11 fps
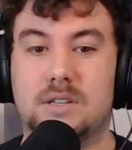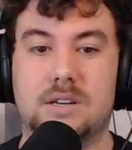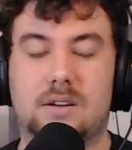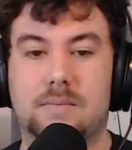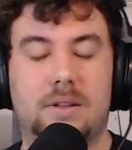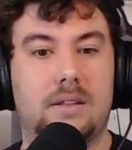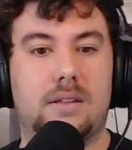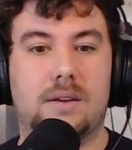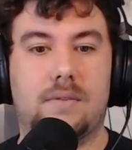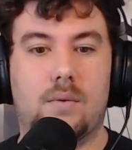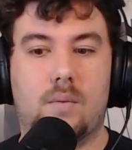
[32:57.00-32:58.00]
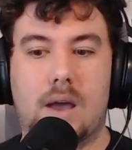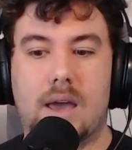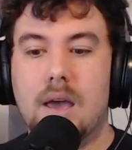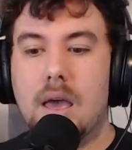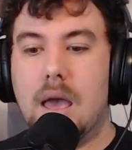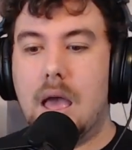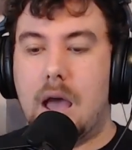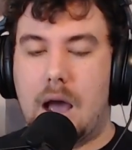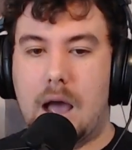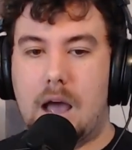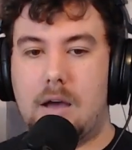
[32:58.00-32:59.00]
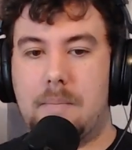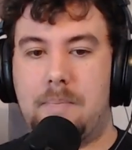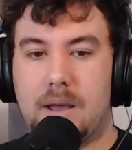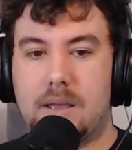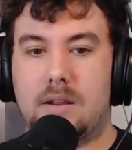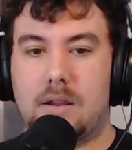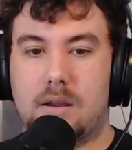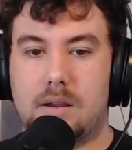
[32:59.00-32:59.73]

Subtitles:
in a completely different way. But